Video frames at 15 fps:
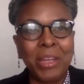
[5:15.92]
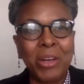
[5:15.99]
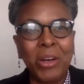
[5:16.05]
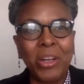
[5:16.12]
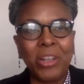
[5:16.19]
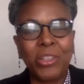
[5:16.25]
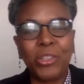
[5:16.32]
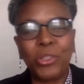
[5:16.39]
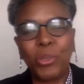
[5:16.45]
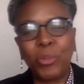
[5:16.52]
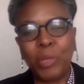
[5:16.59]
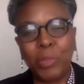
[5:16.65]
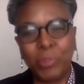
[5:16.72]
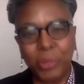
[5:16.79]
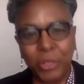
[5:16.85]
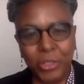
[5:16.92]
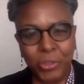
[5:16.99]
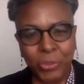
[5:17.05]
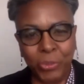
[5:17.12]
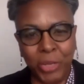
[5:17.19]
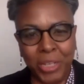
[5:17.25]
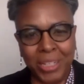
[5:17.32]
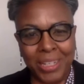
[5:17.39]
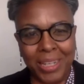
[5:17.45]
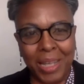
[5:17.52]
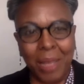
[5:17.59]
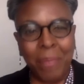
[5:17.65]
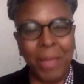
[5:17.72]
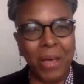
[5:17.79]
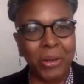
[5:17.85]
There are so many books written
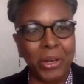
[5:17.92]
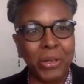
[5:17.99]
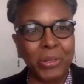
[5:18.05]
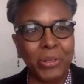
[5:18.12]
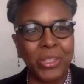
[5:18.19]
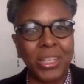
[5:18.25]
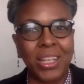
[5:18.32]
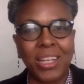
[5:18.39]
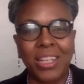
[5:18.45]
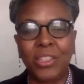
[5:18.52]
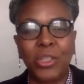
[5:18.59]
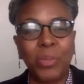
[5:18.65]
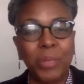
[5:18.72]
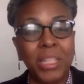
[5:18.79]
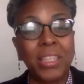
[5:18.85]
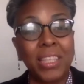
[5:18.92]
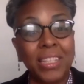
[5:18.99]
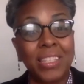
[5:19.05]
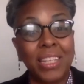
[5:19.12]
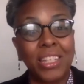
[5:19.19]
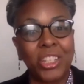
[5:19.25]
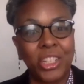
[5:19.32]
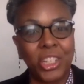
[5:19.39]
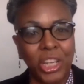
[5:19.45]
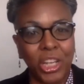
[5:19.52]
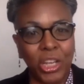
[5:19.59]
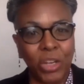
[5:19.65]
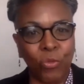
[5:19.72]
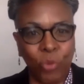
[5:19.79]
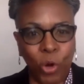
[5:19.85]
about Hurston and so many things that
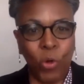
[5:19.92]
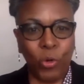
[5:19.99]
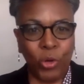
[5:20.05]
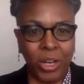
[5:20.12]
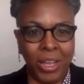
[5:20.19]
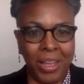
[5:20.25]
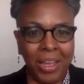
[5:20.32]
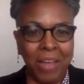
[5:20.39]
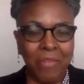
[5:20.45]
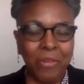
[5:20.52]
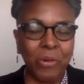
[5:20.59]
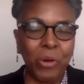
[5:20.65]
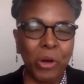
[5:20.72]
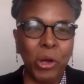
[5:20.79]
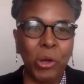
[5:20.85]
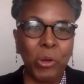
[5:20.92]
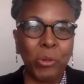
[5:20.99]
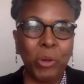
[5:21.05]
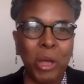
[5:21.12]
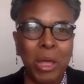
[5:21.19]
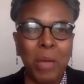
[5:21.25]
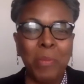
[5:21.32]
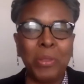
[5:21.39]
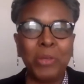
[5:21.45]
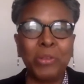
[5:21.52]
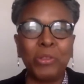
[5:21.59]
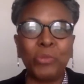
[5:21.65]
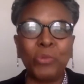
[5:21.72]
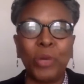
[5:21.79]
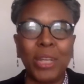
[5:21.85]
she wrote of her own. But
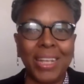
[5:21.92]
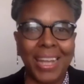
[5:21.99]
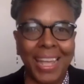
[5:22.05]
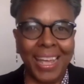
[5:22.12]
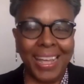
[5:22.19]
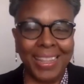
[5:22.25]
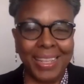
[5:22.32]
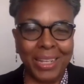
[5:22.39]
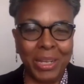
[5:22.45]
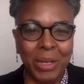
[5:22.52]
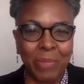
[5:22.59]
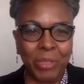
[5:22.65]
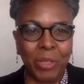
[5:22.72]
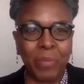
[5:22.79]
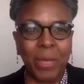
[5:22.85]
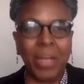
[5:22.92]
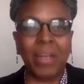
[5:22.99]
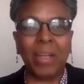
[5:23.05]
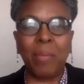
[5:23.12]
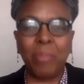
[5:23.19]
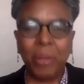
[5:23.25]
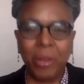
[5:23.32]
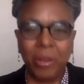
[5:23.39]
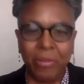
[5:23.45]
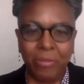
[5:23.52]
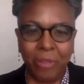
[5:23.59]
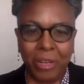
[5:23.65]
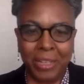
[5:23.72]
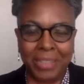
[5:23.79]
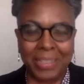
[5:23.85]
there's one line that comes to mind, and I'm
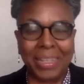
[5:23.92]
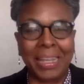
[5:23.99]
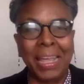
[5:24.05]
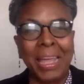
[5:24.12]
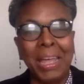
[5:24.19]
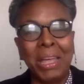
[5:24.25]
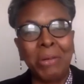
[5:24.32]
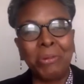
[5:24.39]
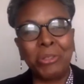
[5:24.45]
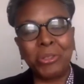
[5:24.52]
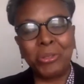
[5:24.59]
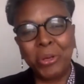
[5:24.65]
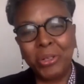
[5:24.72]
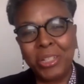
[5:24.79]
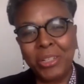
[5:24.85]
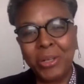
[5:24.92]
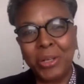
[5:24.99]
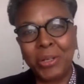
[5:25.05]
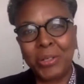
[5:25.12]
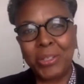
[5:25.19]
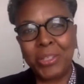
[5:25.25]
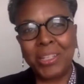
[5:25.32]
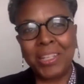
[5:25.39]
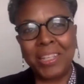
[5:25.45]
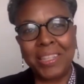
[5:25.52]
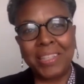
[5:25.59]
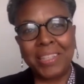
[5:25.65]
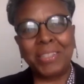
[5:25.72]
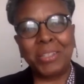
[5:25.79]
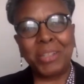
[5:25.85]
paraphrasing. Was Zora Neale
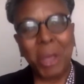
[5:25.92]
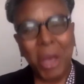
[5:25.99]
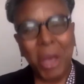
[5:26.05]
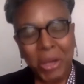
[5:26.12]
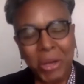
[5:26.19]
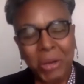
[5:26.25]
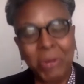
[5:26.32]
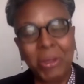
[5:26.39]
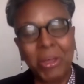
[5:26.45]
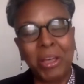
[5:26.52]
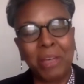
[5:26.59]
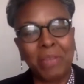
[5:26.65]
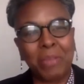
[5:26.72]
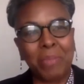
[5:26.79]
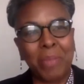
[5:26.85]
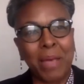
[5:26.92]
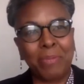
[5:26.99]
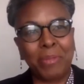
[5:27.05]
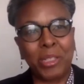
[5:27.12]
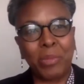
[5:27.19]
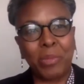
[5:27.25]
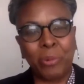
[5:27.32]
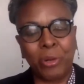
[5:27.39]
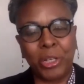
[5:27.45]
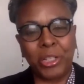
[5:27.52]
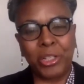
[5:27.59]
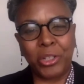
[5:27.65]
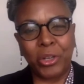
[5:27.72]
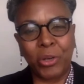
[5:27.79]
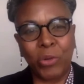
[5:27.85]
Hurston, this daughter of the Baptist
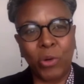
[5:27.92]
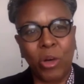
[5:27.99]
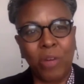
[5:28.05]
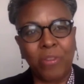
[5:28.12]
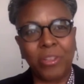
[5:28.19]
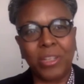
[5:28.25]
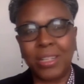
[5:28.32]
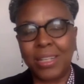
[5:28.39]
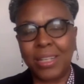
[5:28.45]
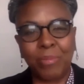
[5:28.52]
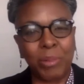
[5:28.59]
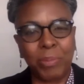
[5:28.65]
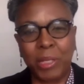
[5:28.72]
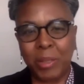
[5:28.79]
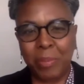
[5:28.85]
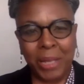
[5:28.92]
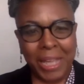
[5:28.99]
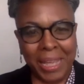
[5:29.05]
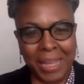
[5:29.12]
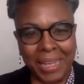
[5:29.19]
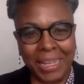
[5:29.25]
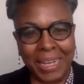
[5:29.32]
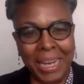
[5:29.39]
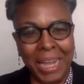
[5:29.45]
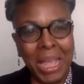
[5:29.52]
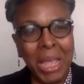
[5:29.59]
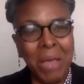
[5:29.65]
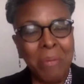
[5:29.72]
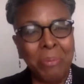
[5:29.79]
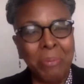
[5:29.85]
preacher who often claimed to be a pagan,
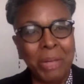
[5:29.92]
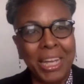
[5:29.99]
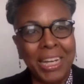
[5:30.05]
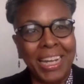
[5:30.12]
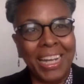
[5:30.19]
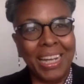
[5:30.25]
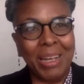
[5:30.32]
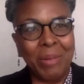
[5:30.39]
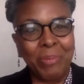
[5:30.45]
but